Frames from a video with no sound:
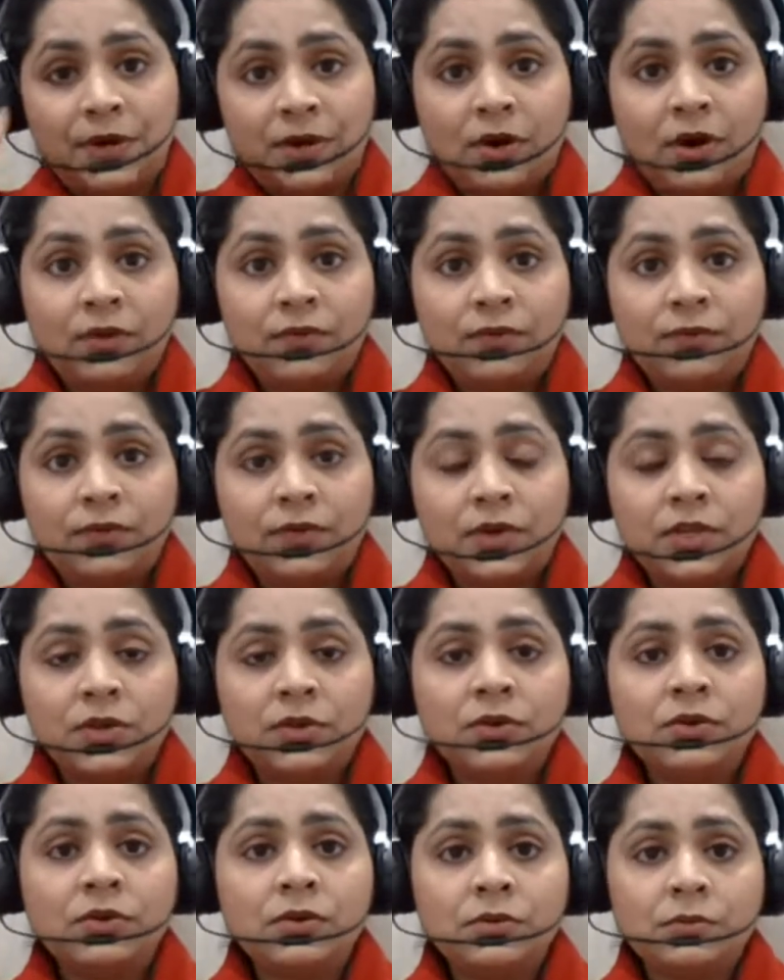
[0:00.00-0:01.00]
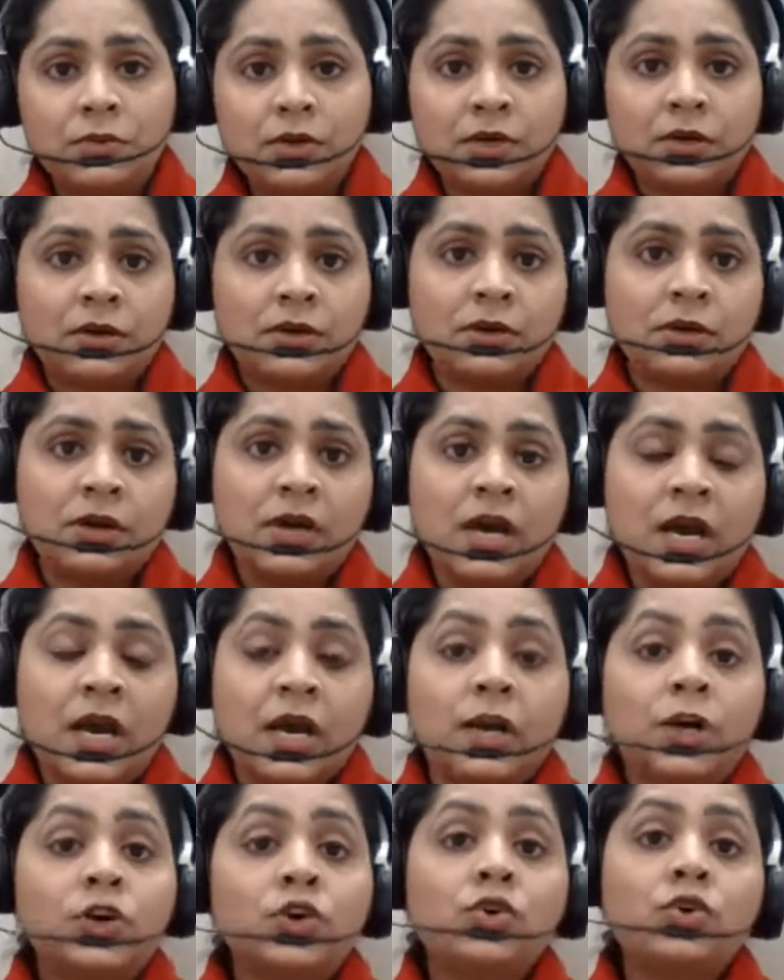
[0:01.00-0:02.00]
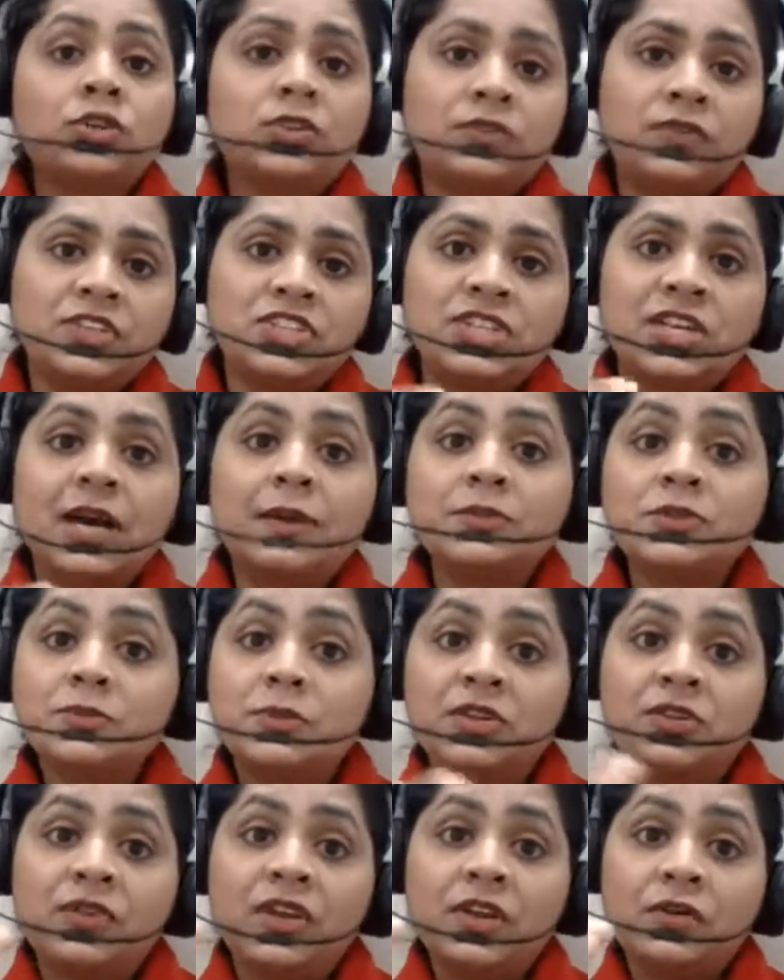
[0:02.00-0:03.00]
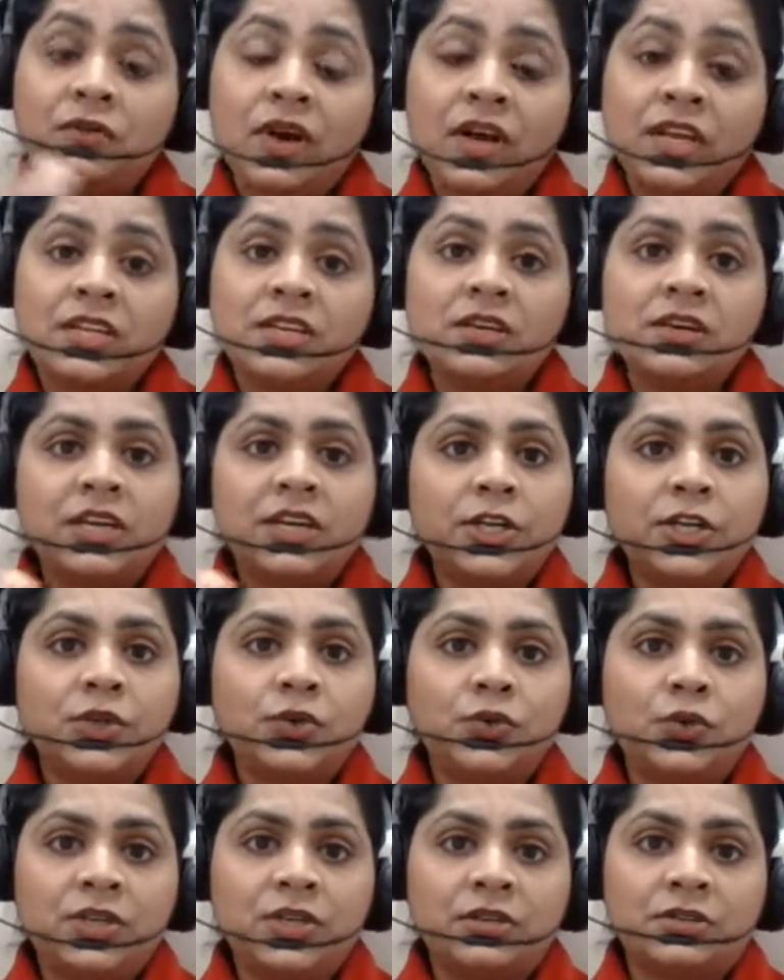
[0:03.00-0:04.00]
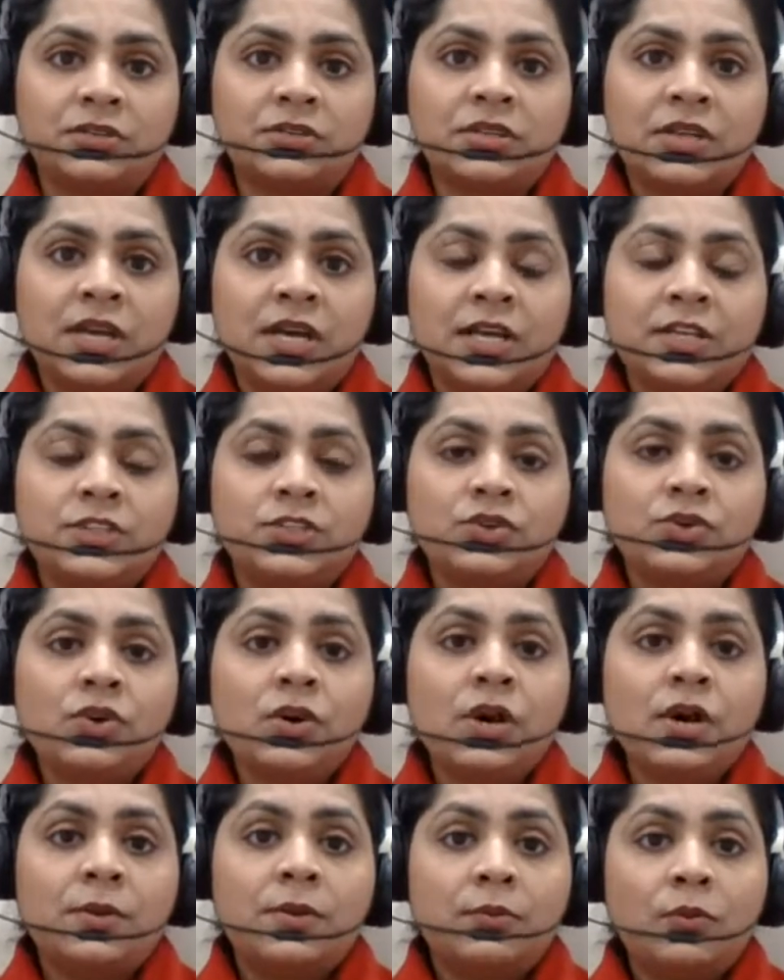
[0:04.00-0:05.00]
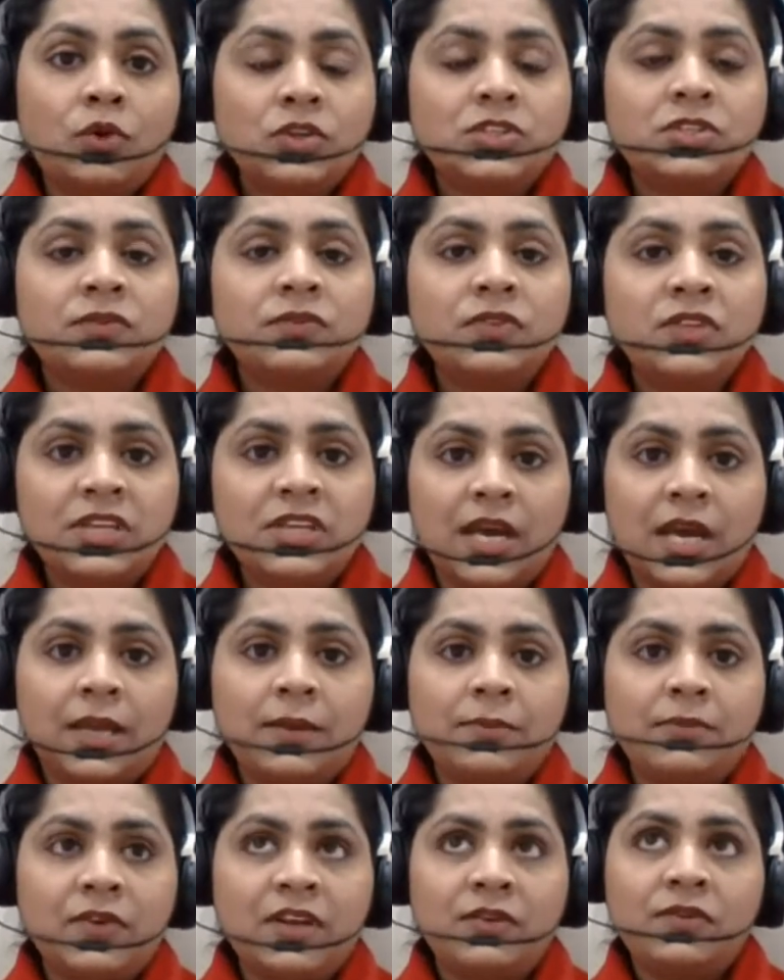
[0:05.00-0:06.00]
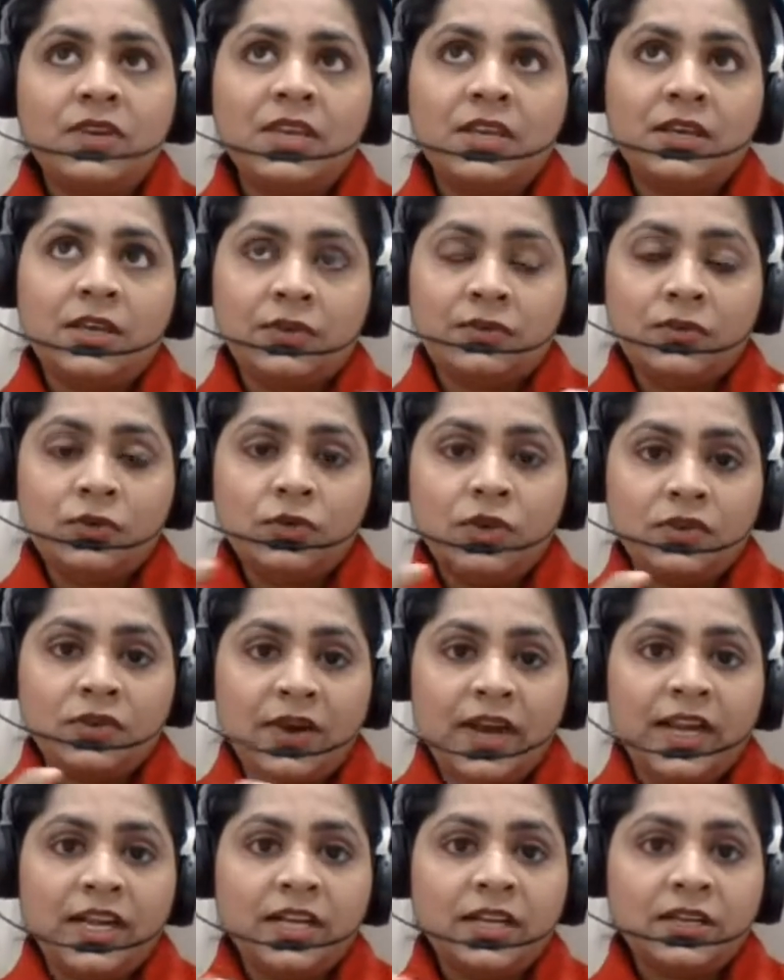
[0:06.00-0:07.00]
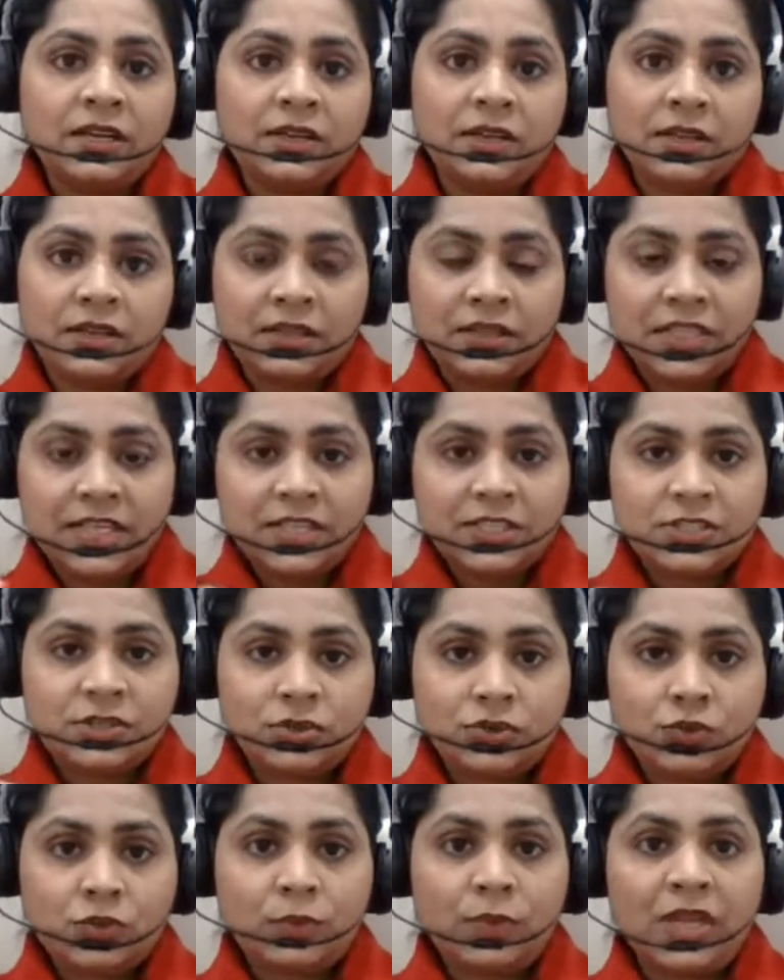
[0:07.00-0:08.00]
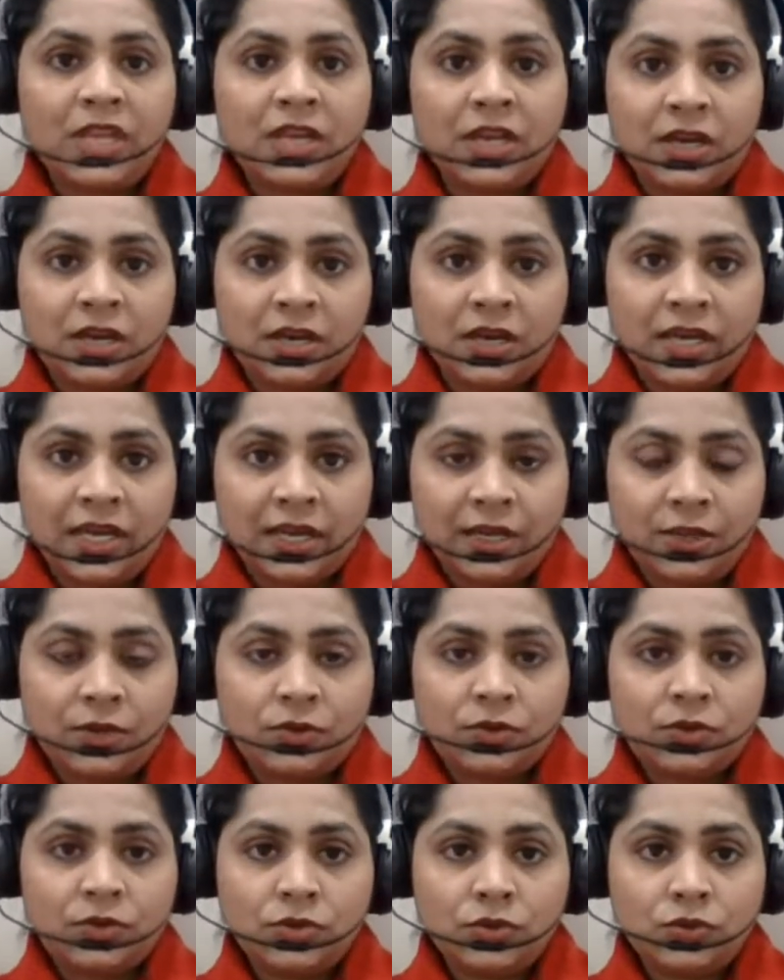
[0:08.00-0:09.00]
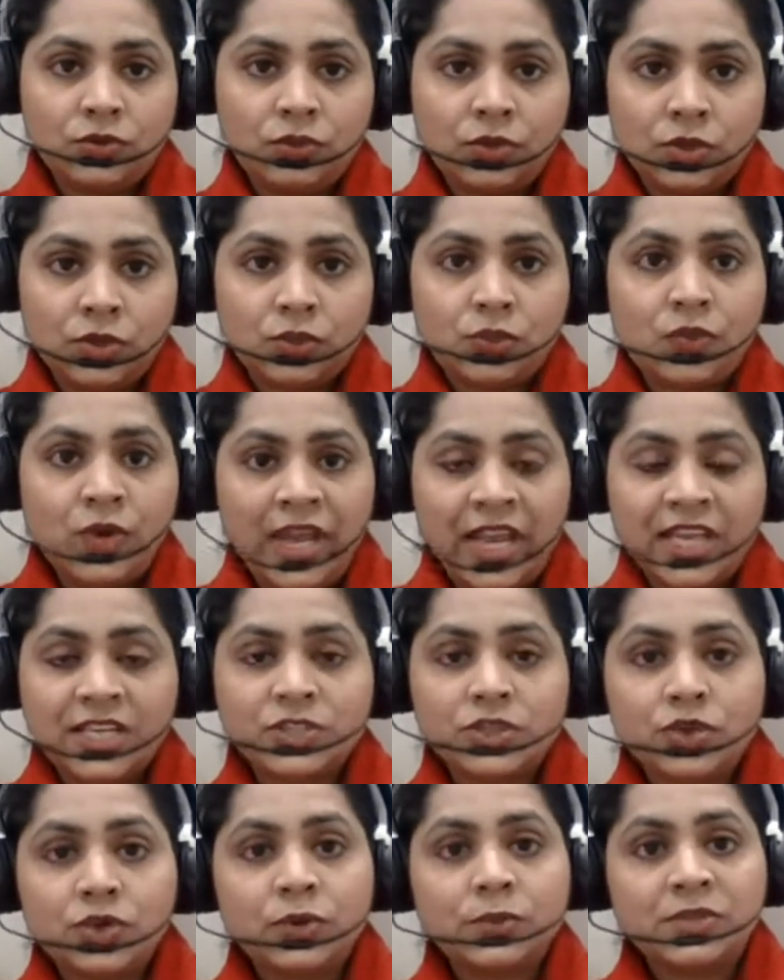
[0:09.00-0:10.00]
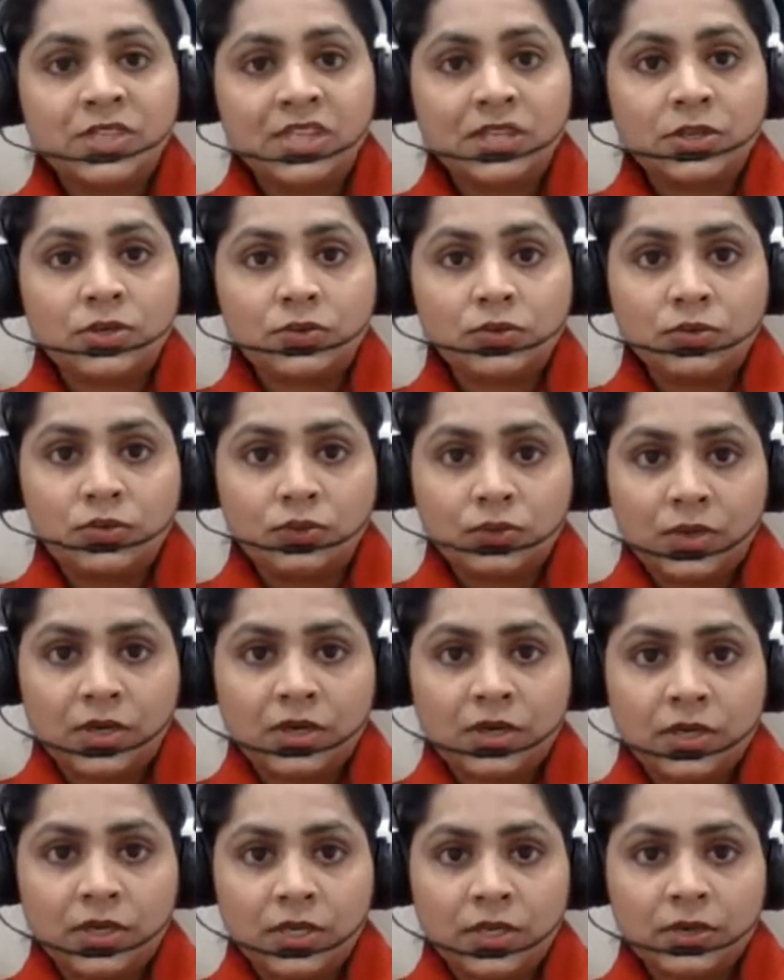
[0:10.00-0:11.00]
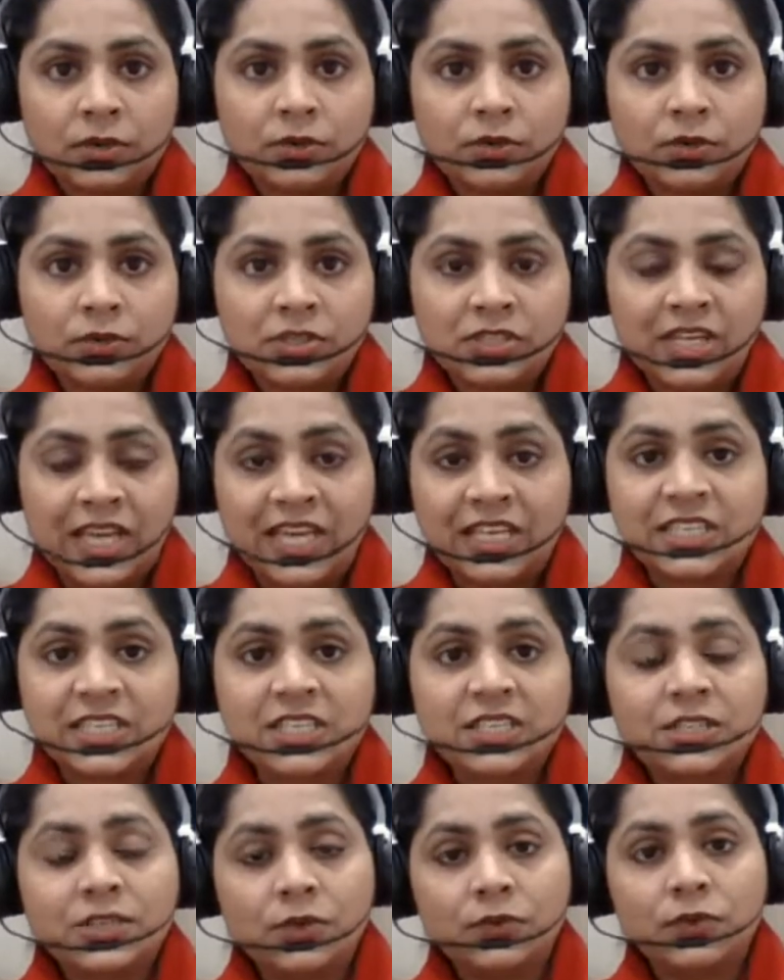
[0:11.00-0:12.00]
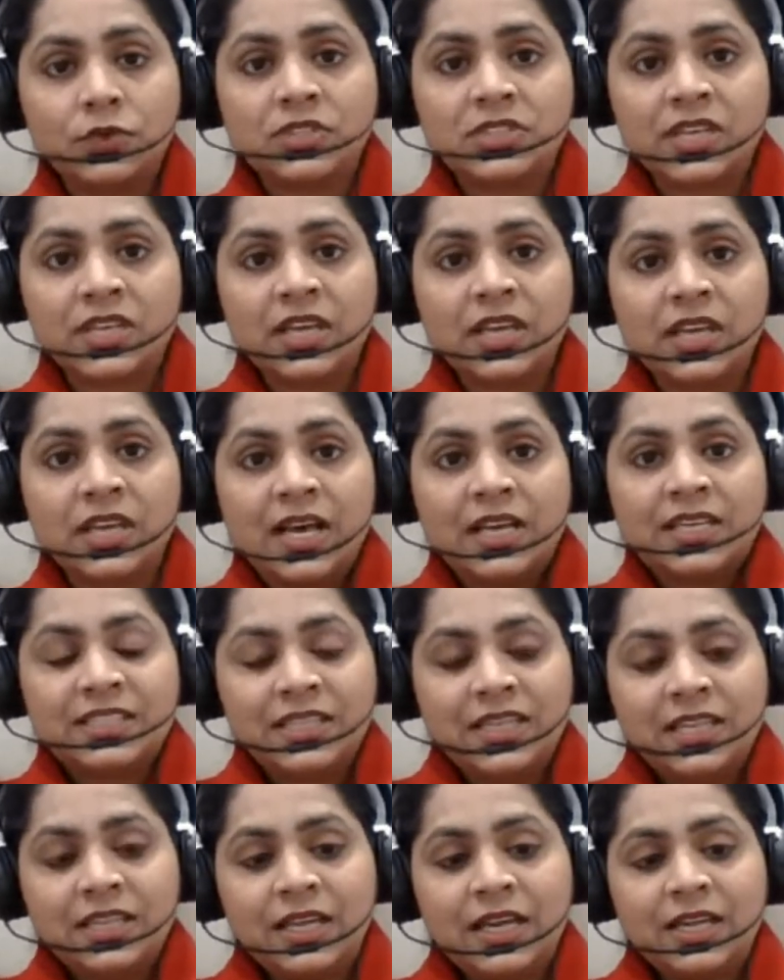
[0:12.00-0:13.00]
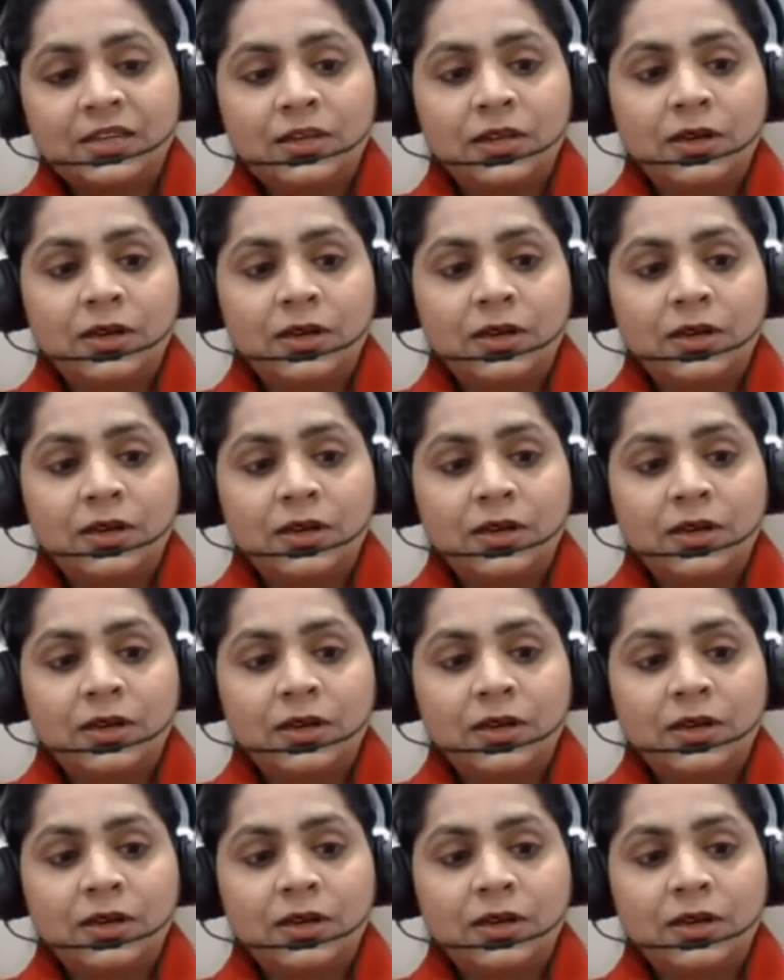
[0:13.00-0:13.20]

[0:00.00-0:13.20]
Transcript: of growth which comes between 1 year and 2 years. So most of the time when we if you divided these do two age groups into stages, you would see that